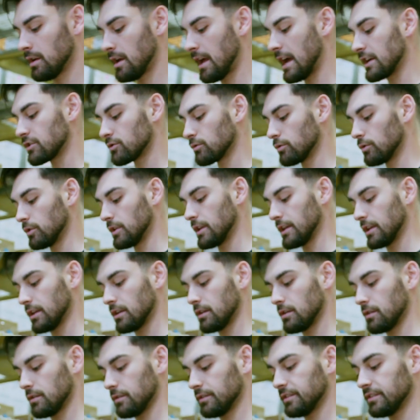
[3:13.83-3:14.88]
actual like
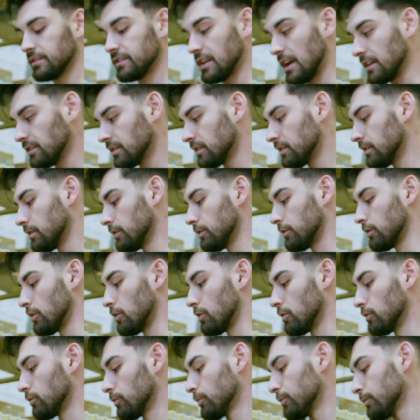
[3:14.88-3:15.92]
sets.
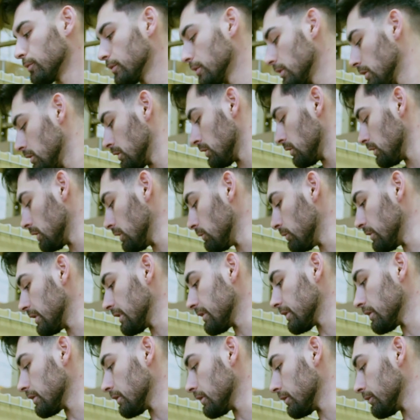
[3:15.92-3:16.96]
So you would
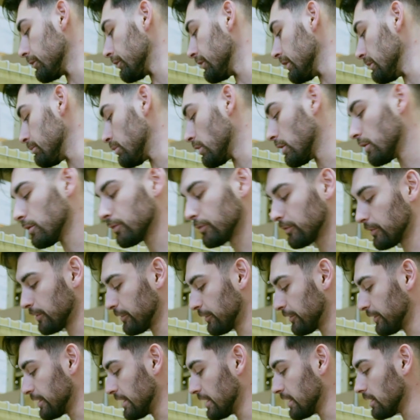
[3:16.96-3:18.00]
get the seat post, the
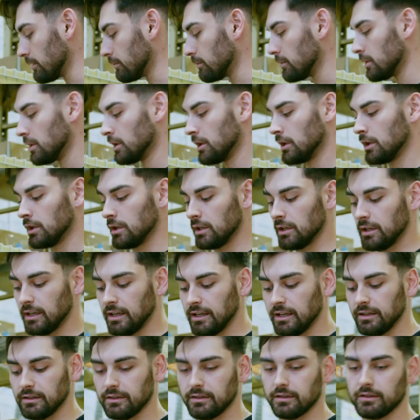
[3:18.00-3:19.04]
stem,
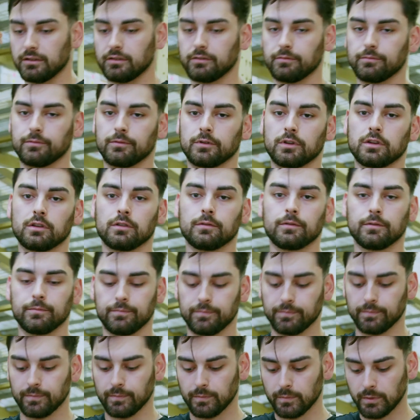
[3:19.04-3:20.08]
and
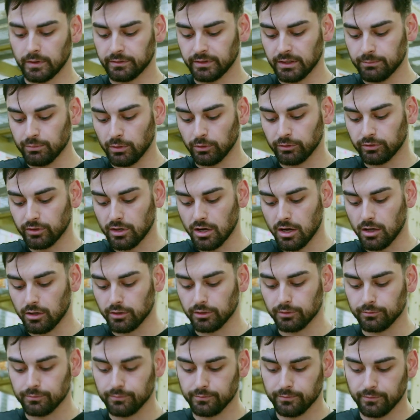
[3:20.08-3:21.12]
seat post
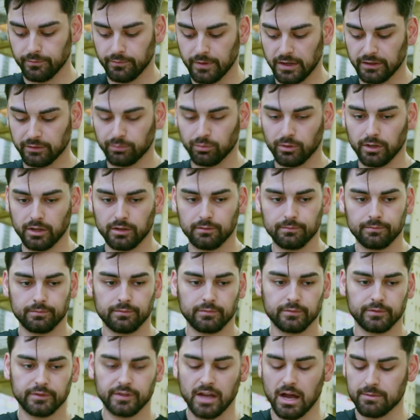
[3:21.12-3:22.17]
collar, faceplate,
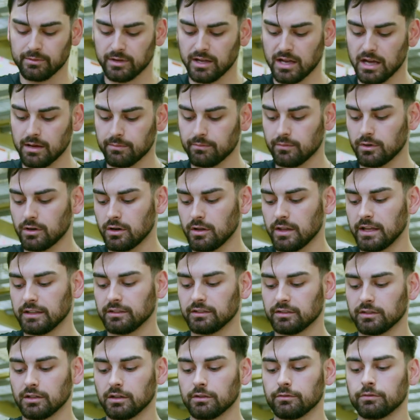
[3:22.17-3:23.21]
top cap, all that
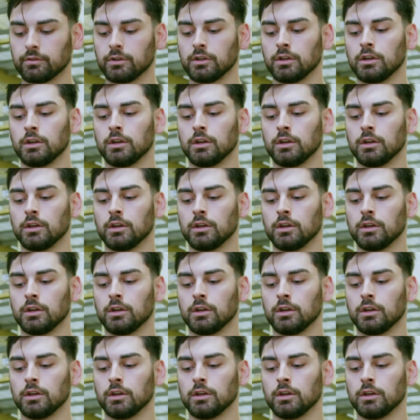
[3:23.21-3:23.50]
stuff.